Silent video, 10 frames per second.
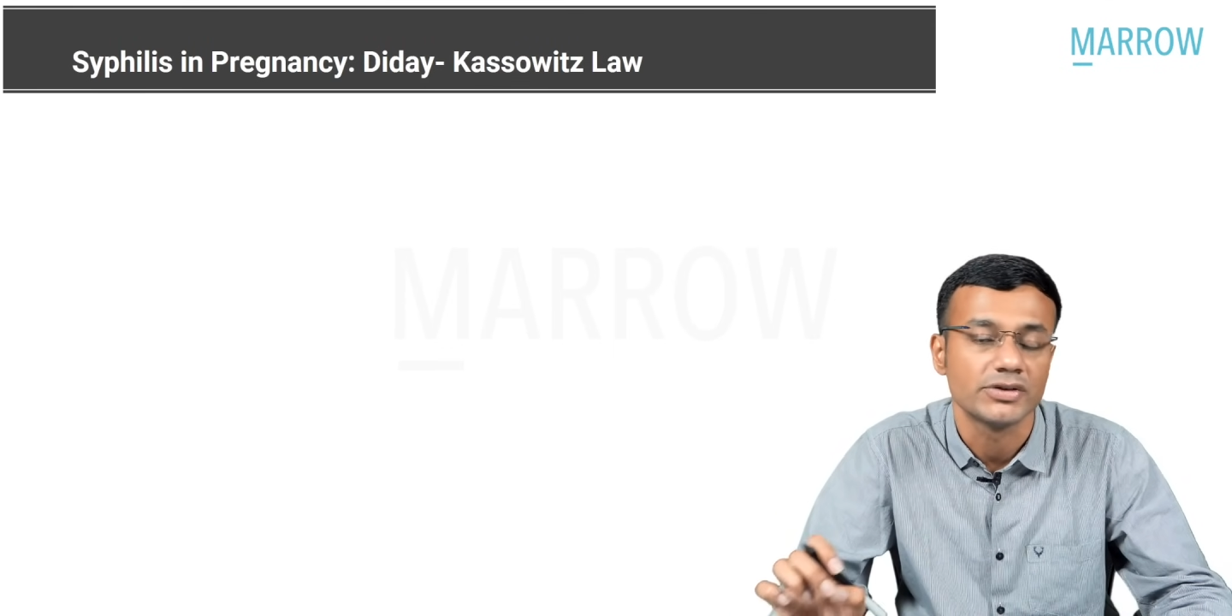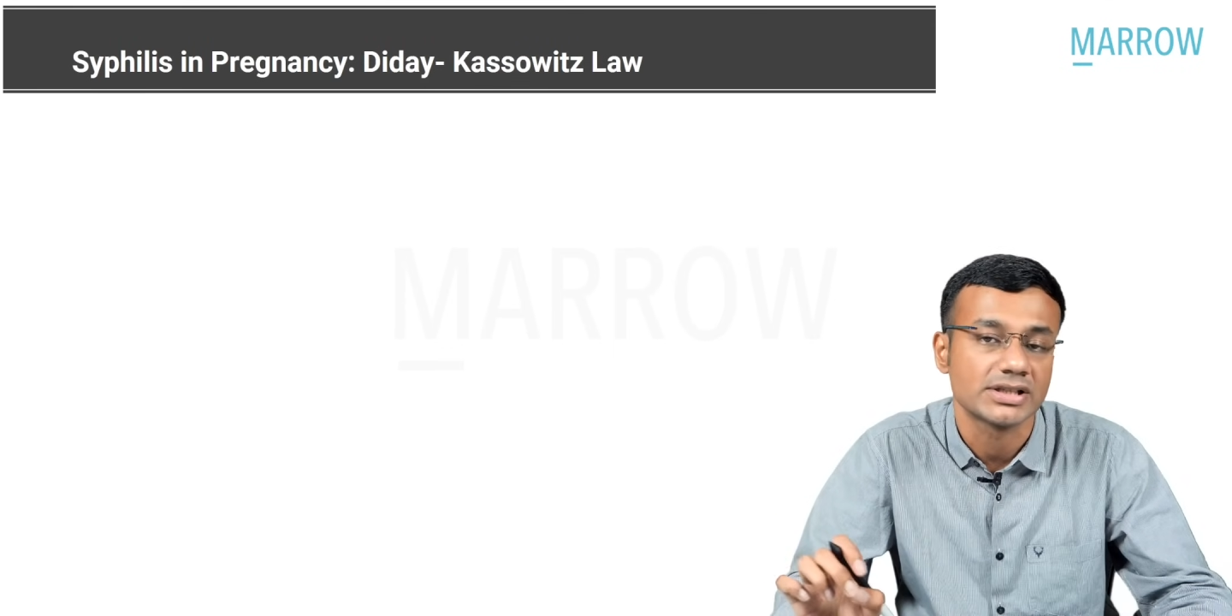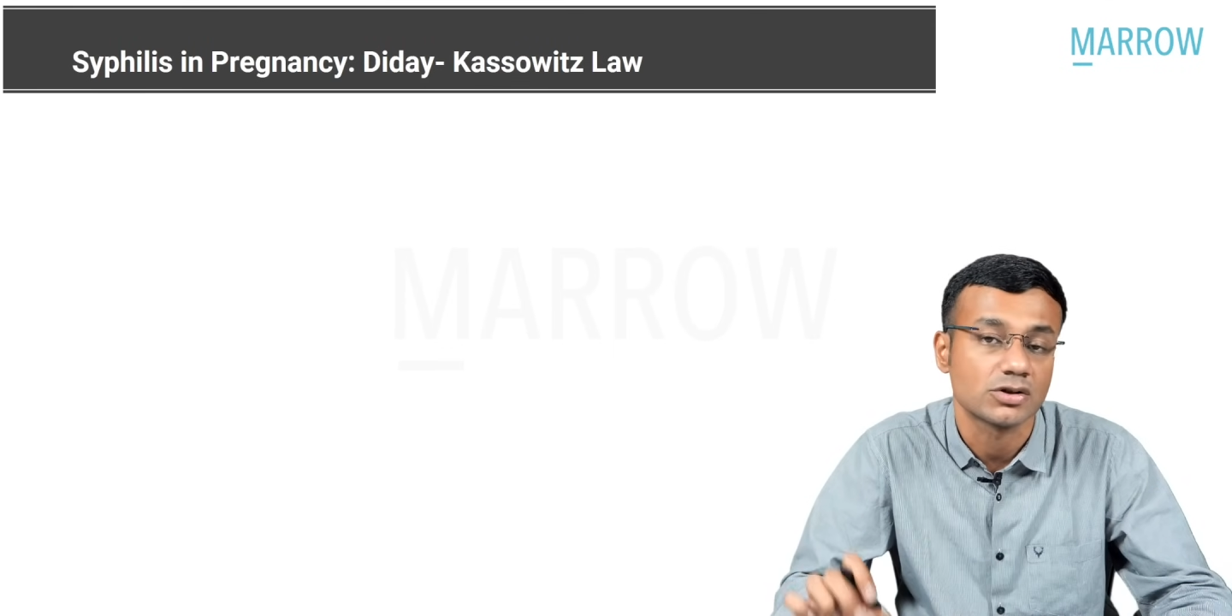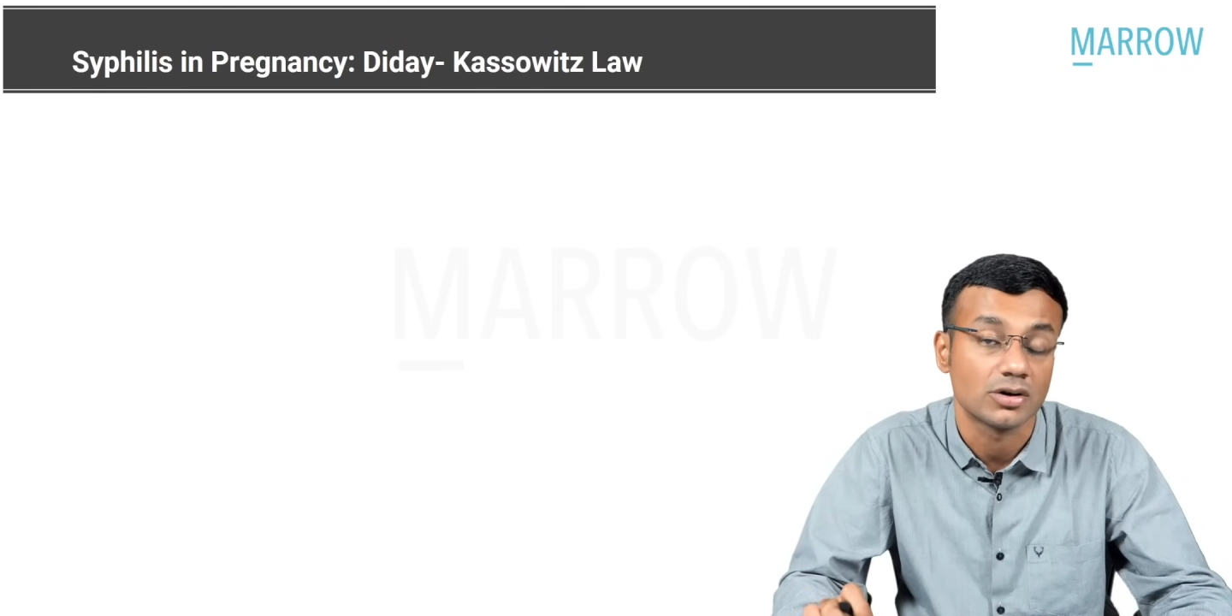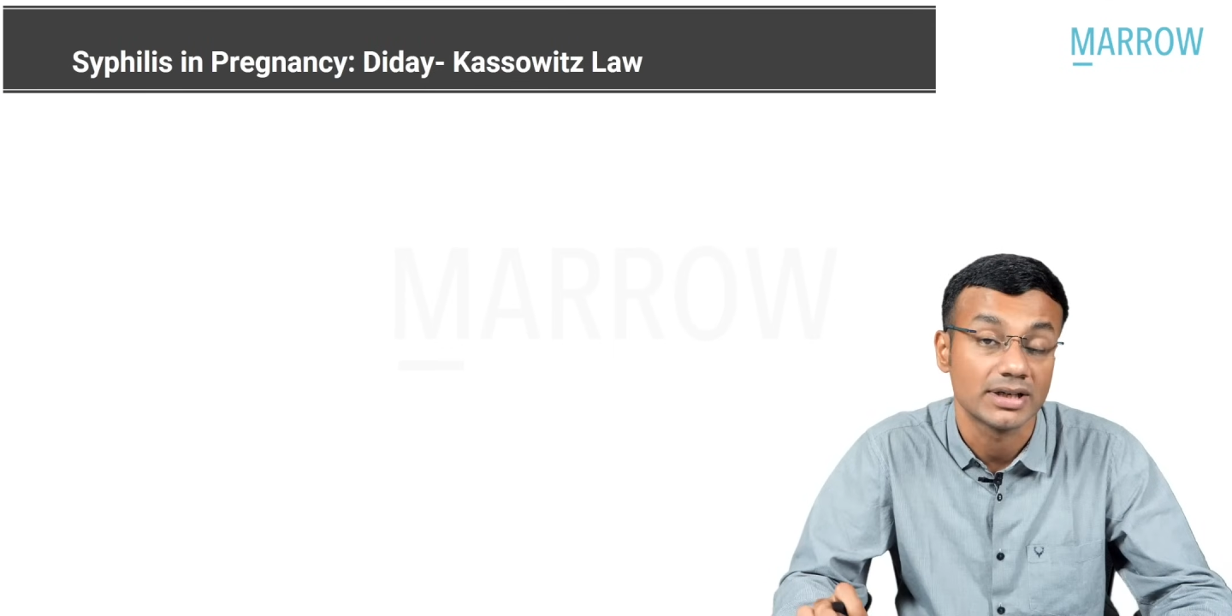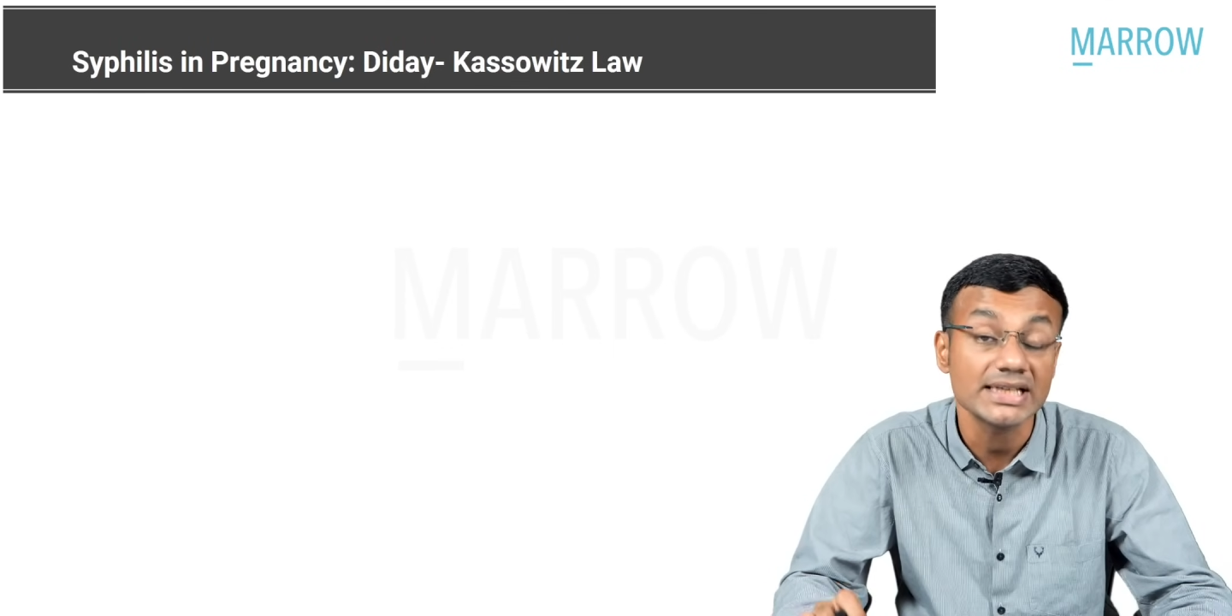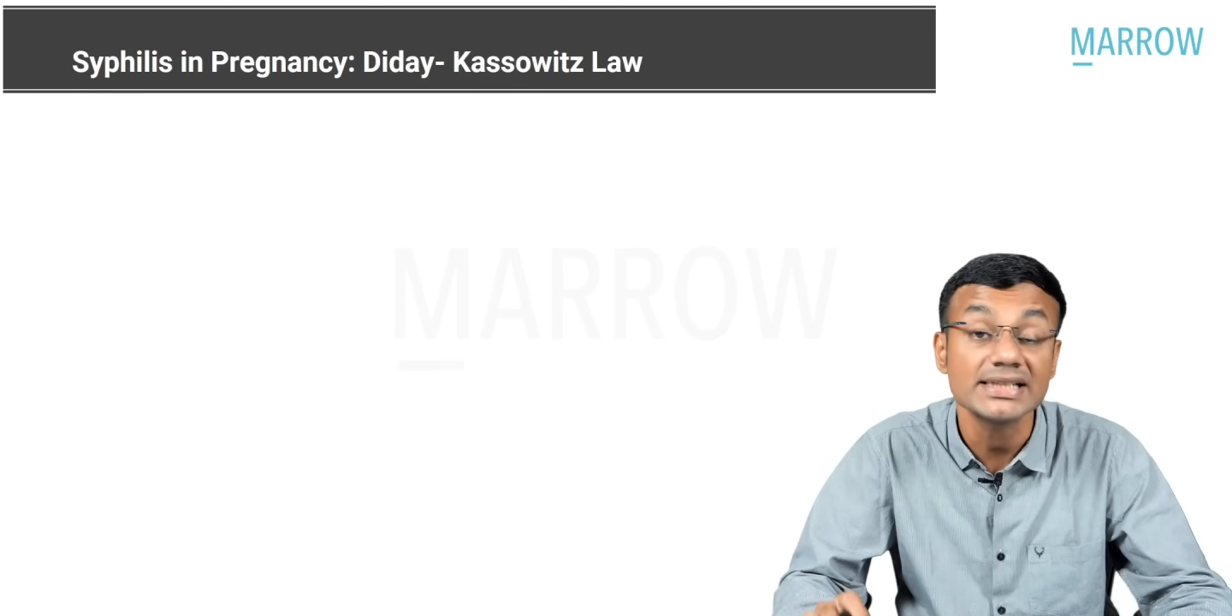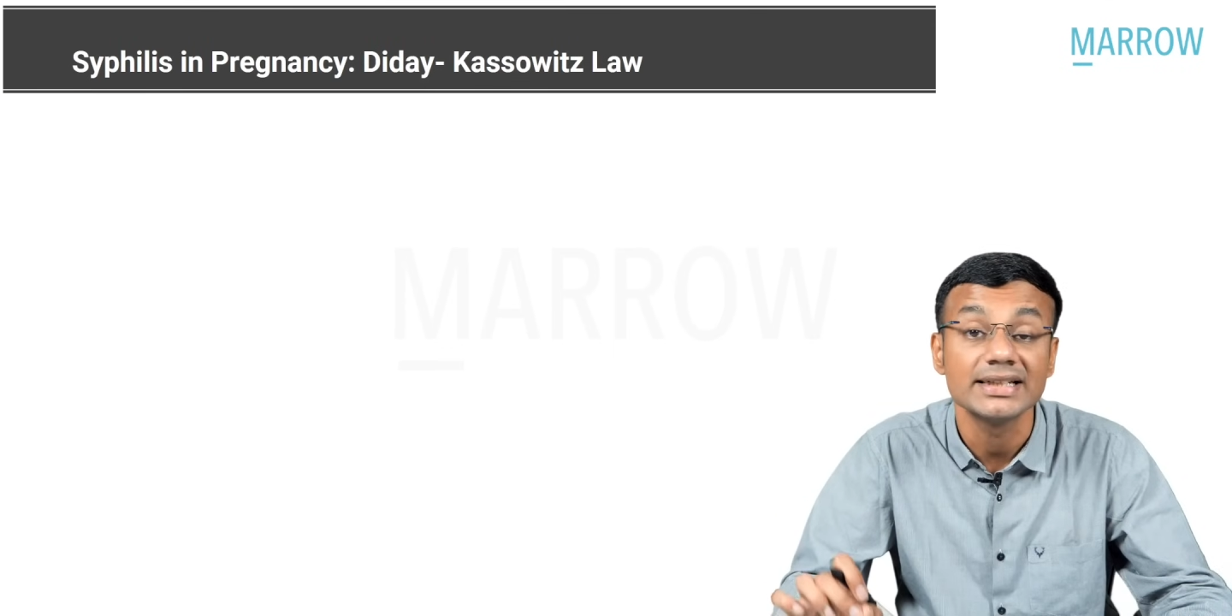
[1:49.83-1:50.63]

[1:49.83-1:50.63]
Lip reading: which is called as